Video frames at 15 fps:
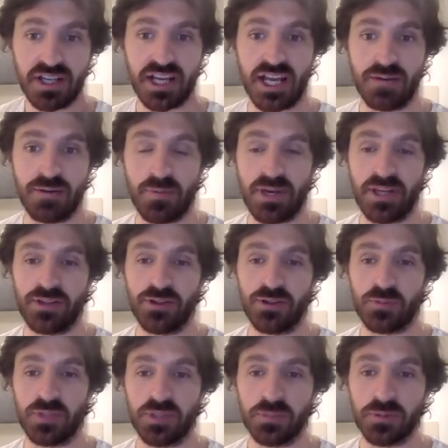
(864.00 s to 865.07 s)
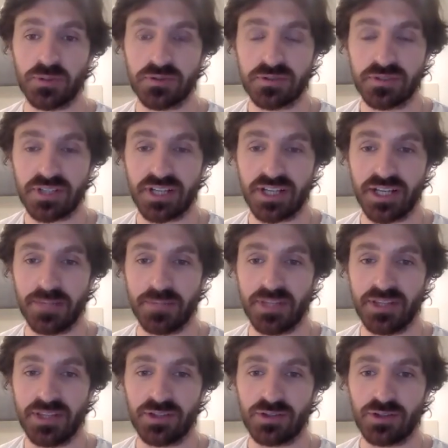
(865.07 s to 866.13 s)
um, about these people um,
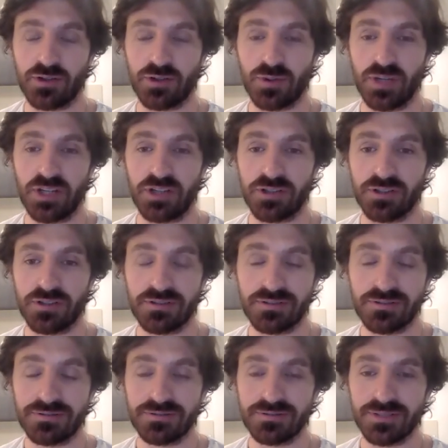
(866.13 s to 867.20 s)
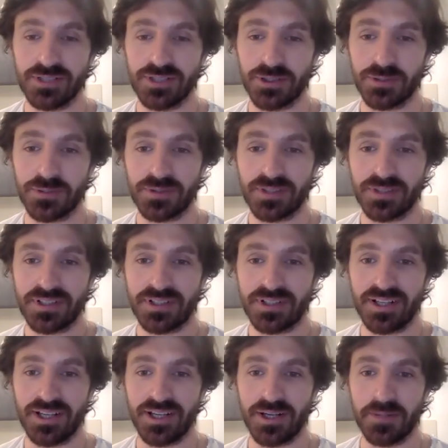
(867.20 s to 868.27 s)
in this situation, you know.
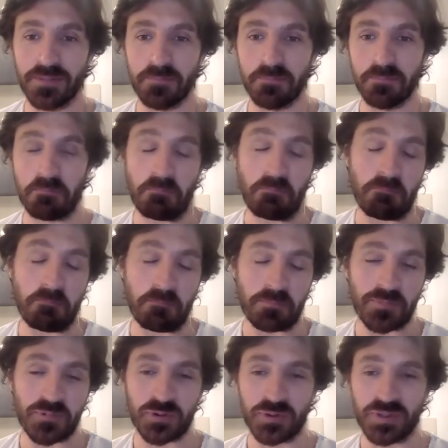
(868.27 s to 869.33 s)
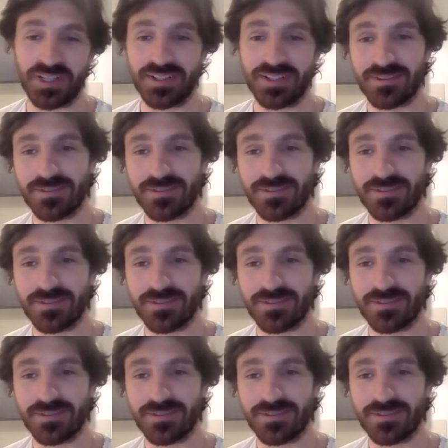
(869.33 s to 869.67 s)
Um, so yeah.